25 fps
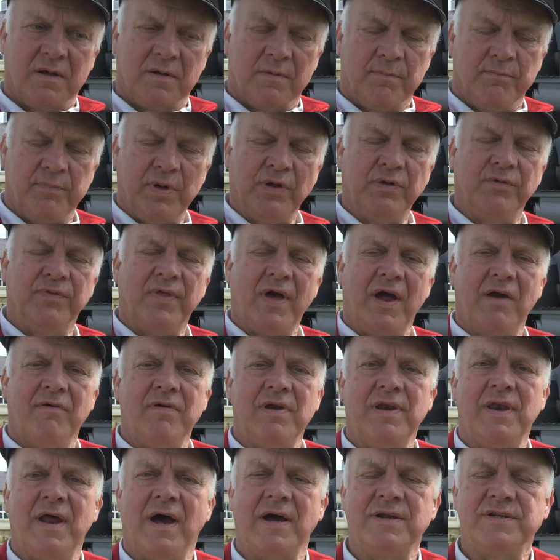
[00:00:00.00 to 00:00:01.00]
Built there
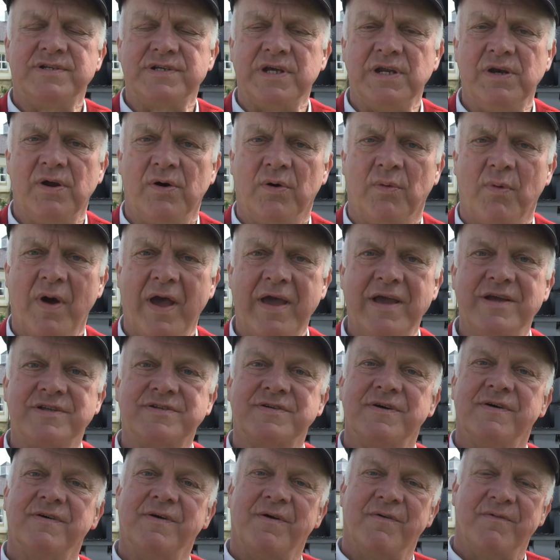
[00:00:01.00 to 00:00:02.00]
in 1908,
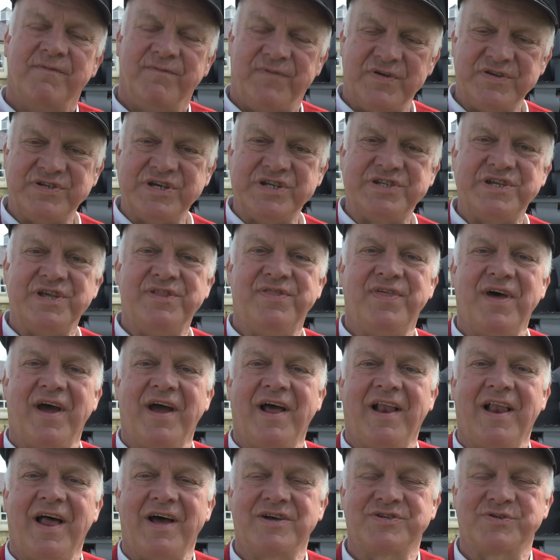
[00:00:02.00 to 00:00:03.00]
visited
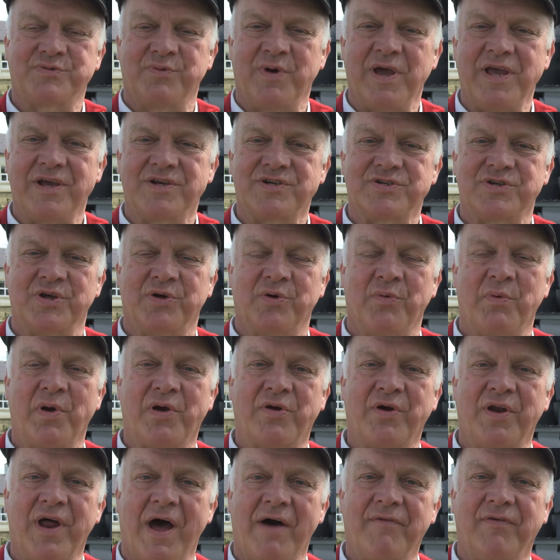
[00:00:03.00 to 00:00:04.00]
there last week so that we
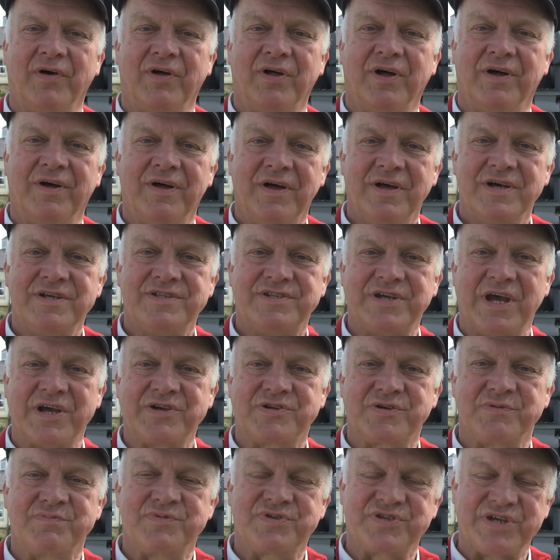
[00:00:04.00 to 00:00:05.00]
could
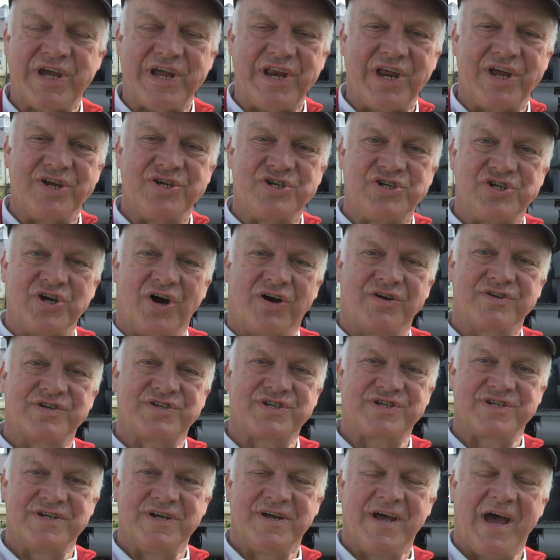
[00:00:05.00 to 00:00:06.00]
take some scenic
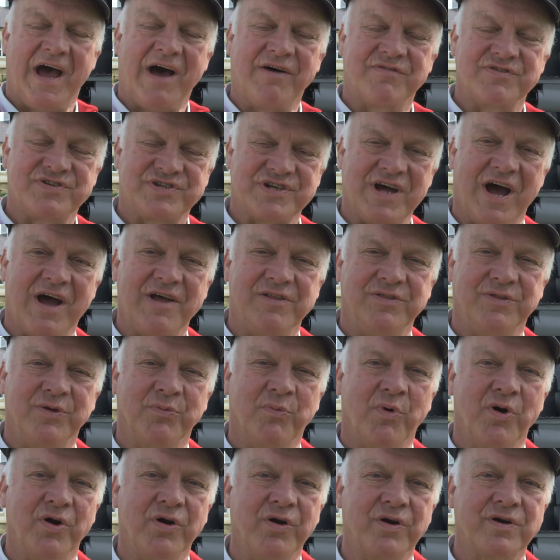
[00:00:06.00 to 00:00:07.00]
shots outside the
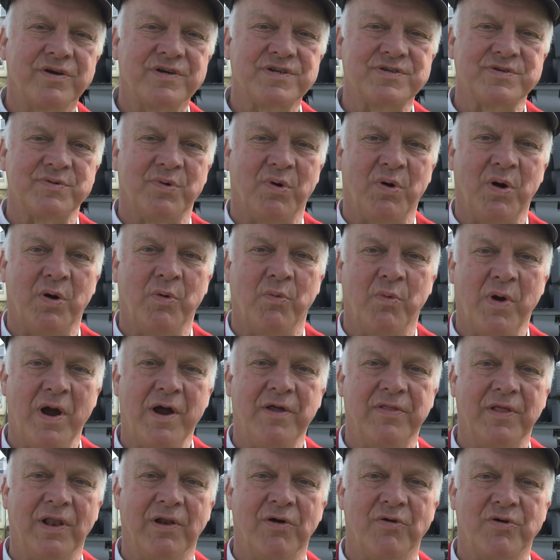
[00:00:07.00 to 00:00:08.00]
works
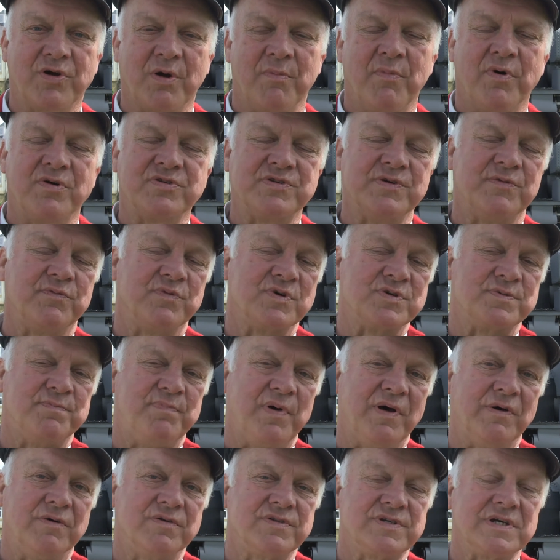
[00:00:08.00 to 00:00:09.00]
where the locomotive was
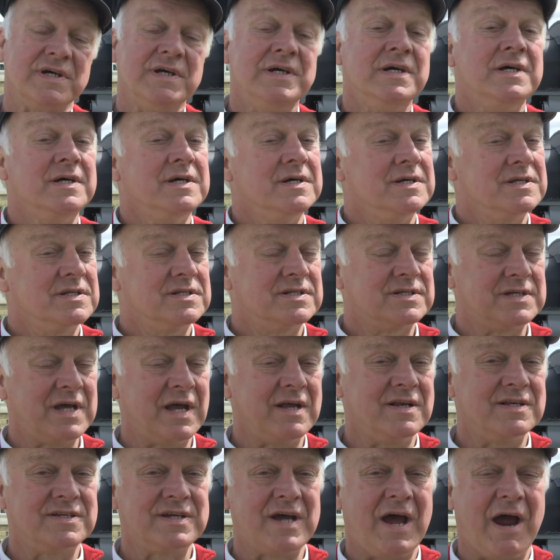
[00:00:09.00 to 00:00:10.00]
built,
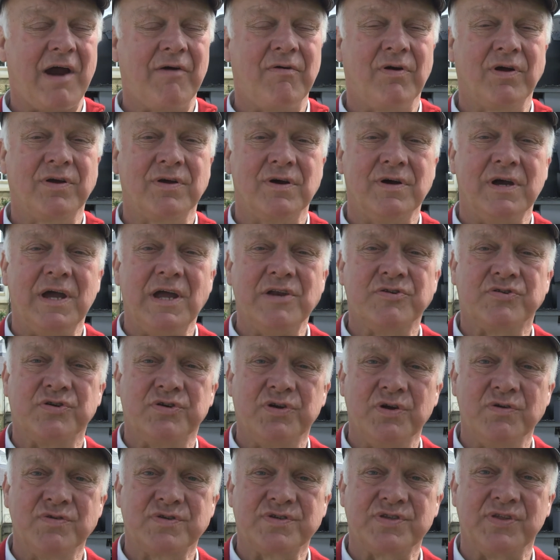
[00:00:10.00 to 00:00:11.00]
taken to Harrogate,
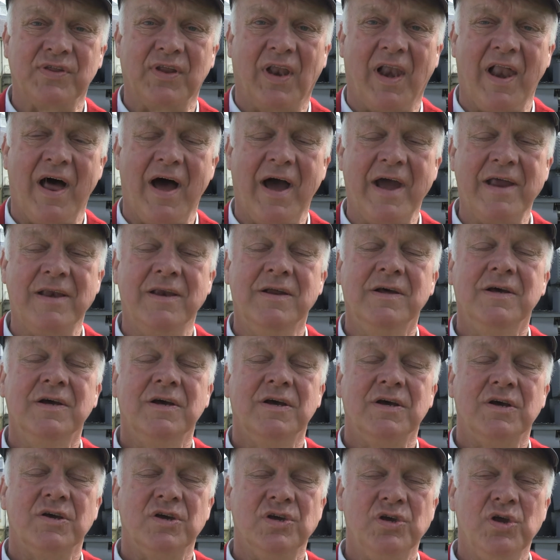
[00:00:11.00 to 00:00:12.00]
introduced to the line,
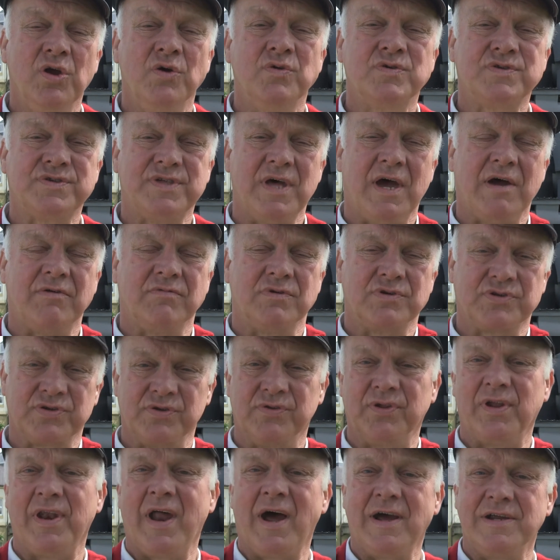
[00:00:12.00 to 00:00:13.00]
used there
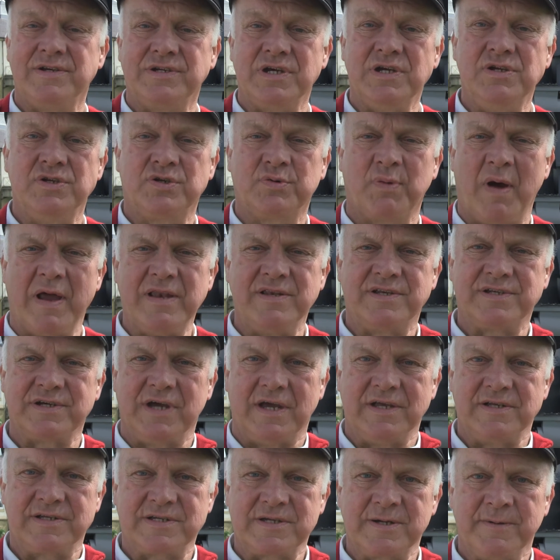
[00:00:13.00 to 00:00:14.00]
until the
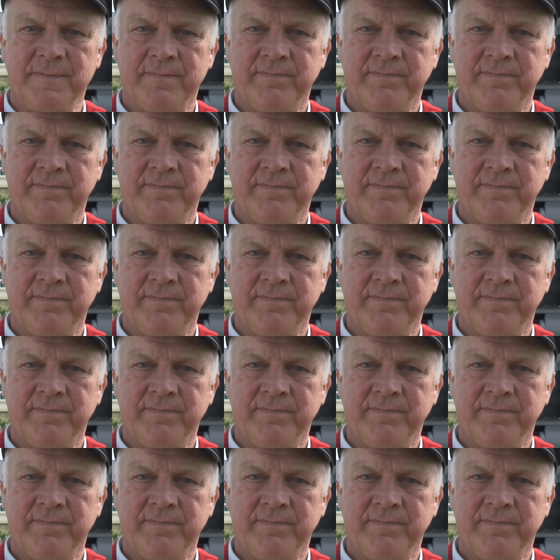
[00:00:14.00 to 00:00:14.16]
1920s.